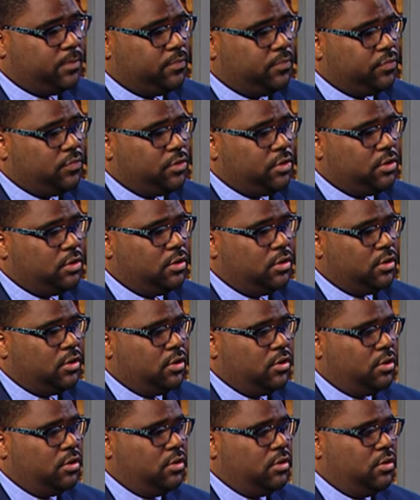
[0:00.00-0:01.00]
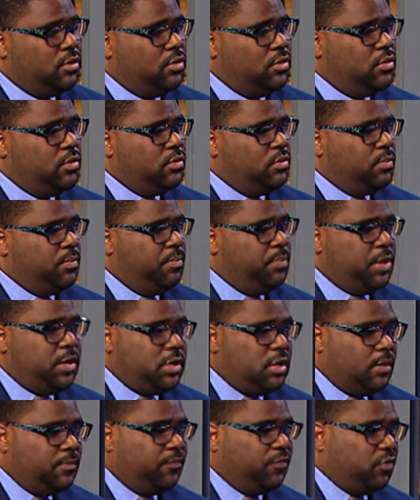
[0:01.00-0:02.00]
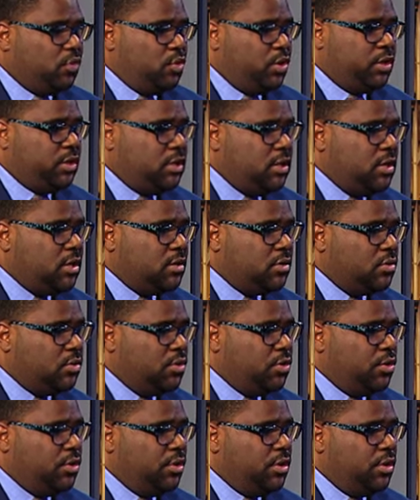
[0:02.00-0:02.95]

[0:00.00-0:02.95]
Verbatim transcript: Yes, yes. Who beat up Floyd Dent?